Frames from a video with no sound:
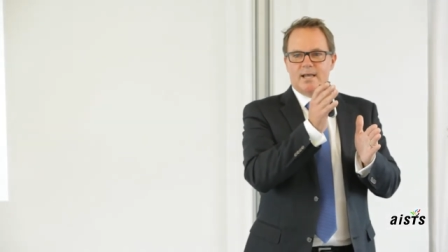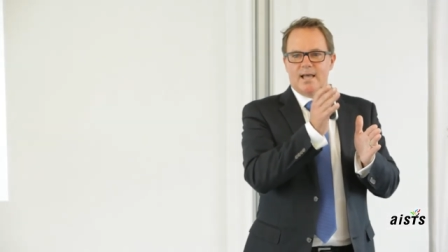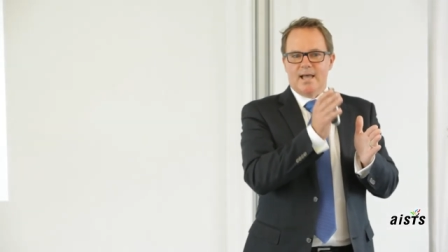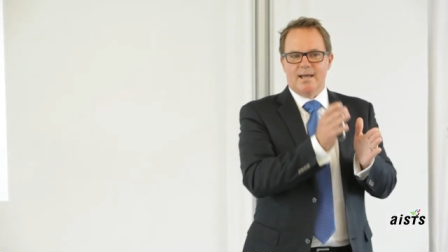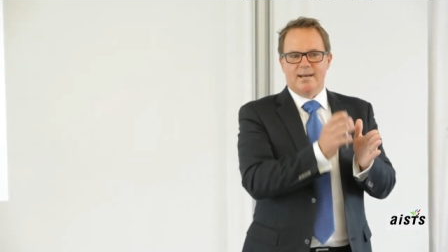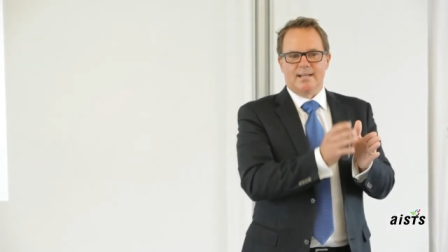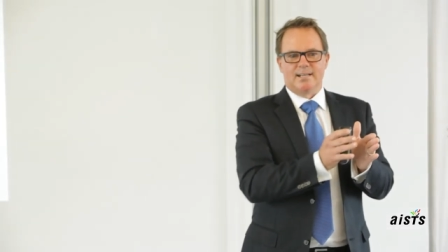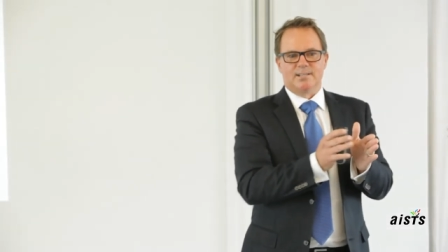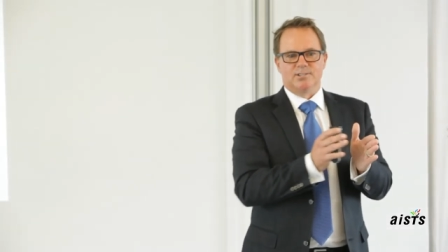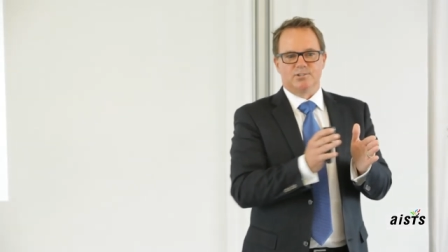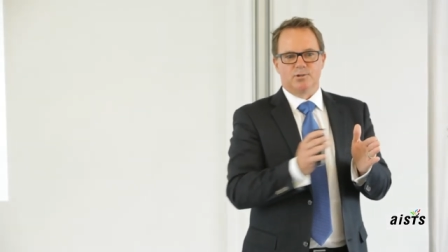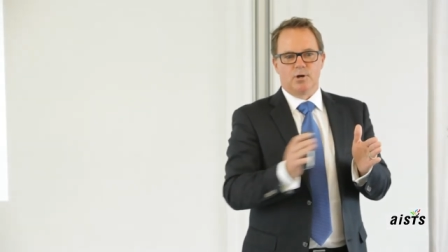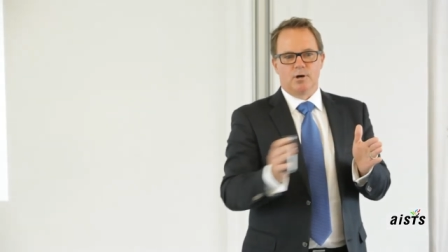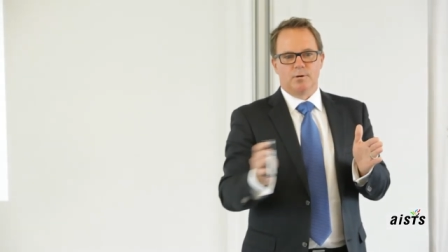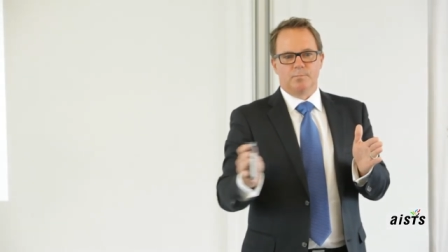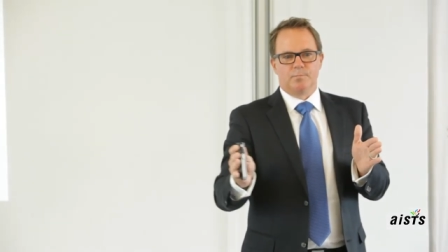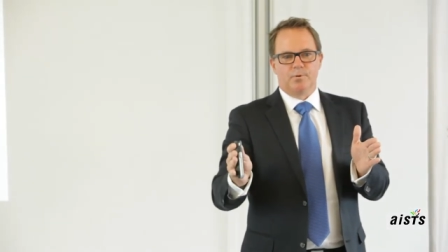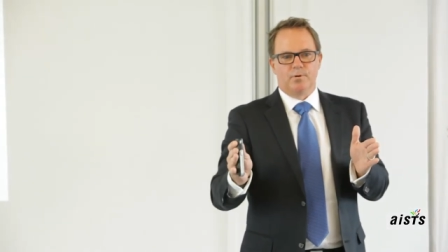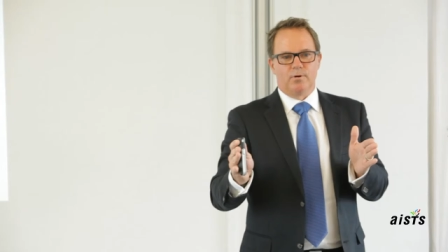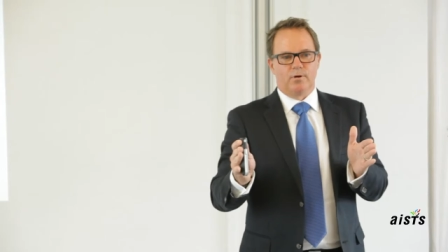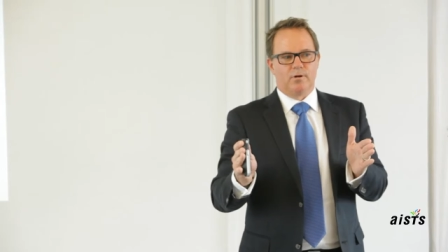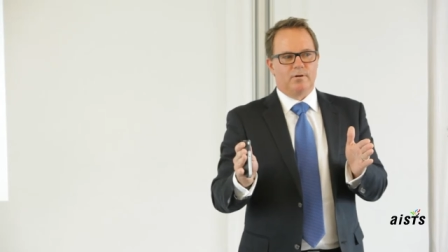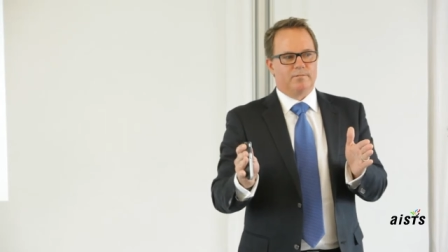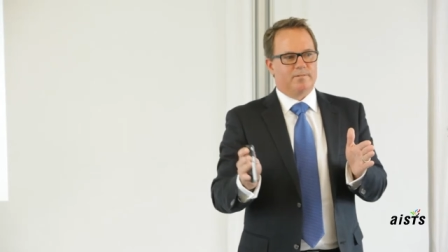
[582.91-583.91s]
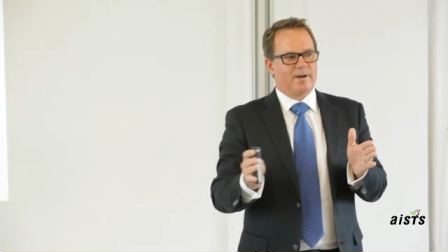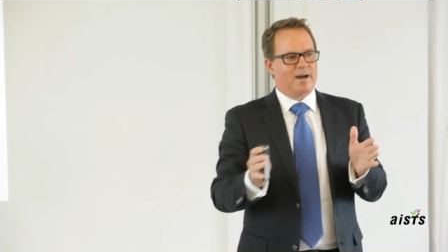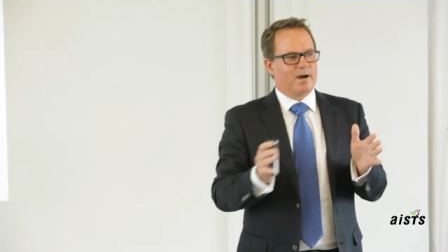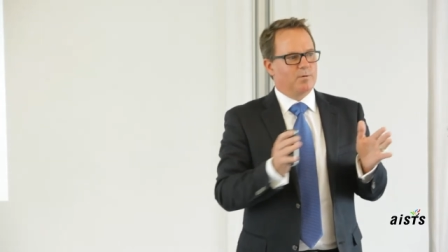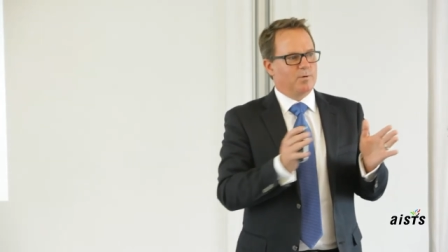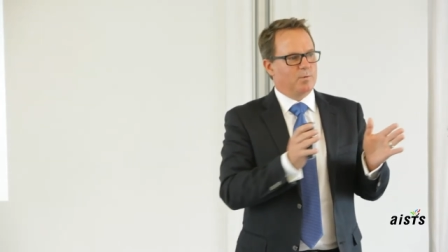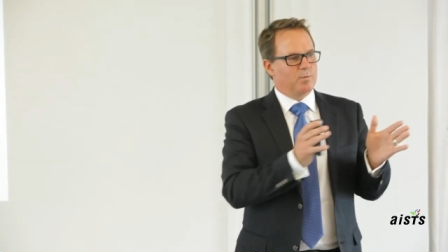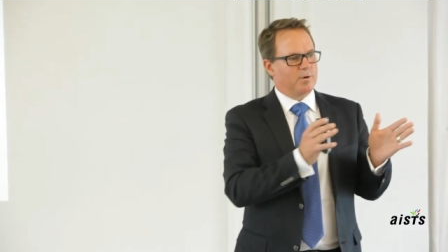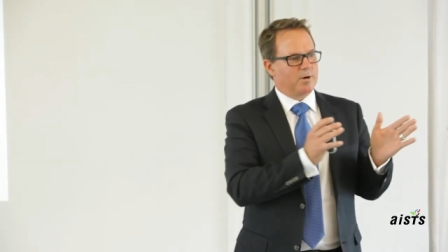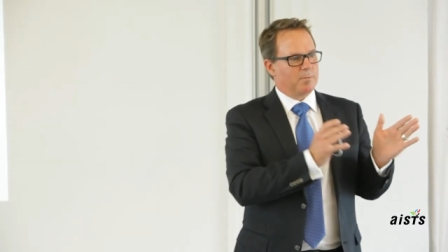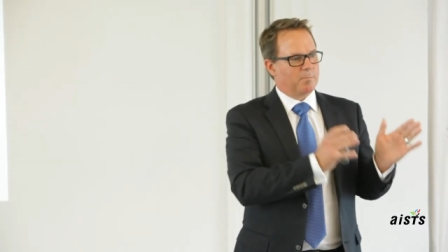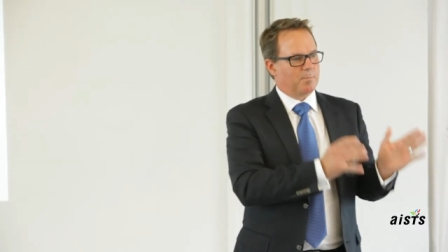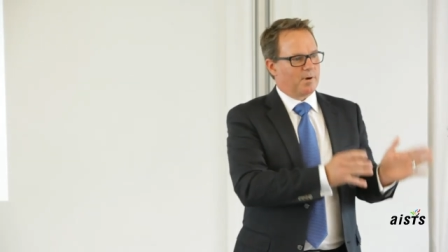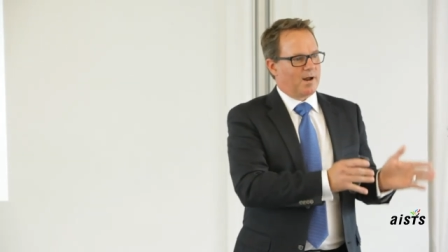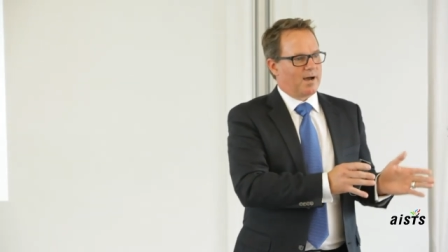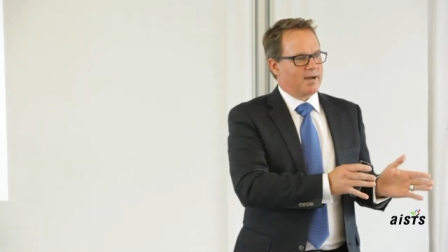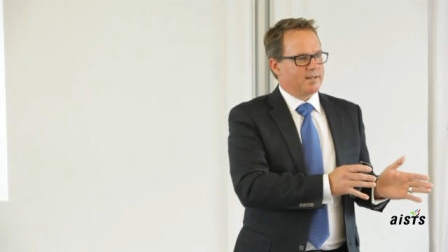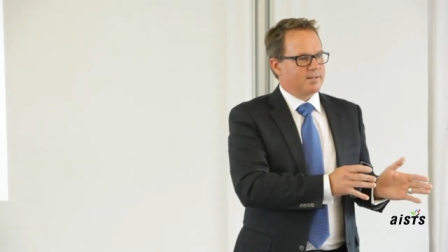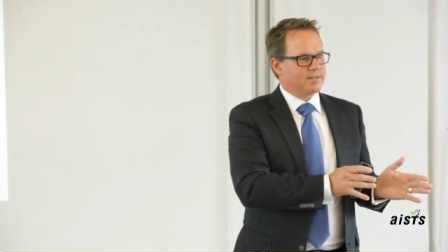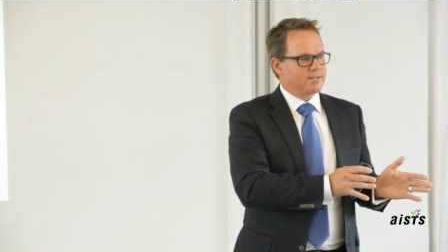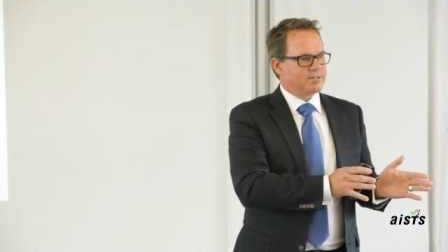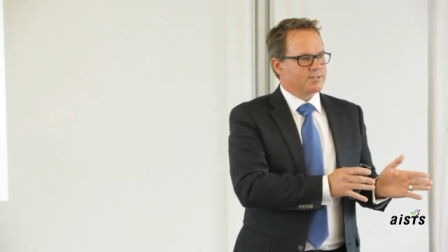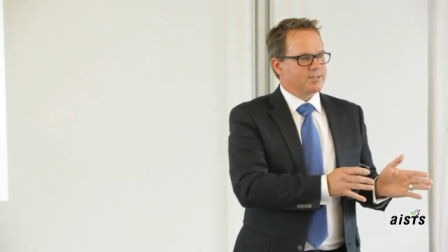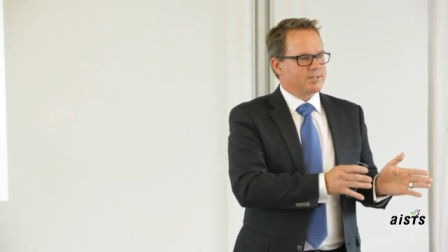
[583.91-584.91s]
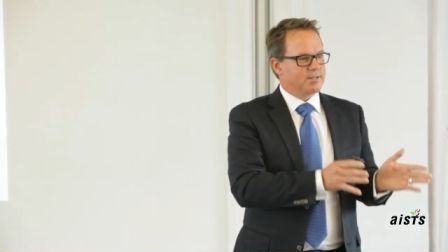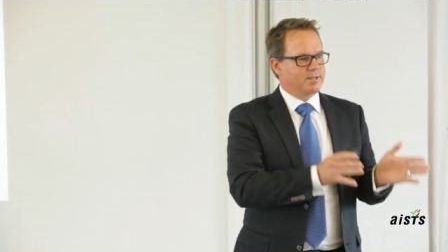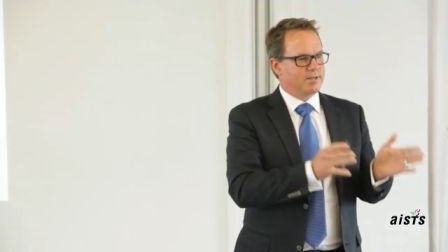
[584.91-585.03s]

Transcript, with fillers: an example of how we could apply this